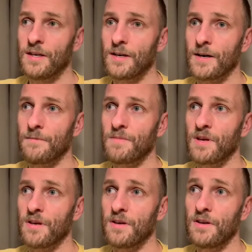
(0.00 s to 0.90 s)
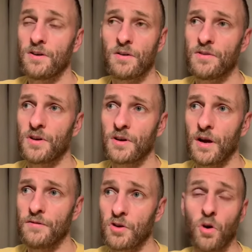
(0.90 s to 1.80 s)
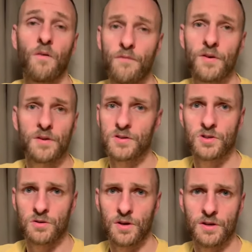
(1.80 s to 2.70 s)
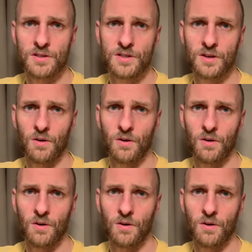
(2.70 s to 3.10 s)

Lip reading: that if you're not feeling so good